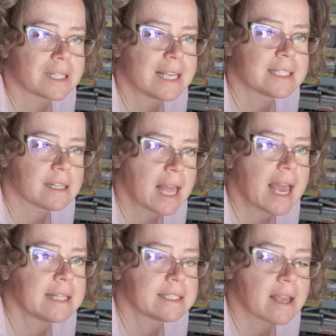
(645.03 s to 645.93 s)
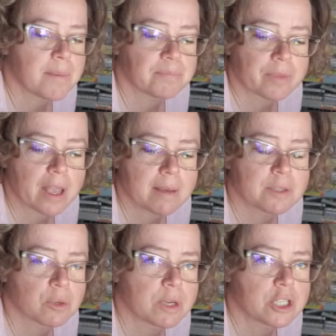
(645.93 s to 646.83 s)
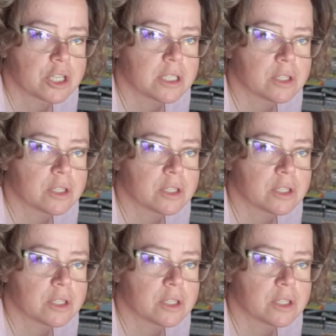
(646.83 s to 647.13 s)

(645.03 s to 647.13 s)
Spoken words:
I still had some syringes,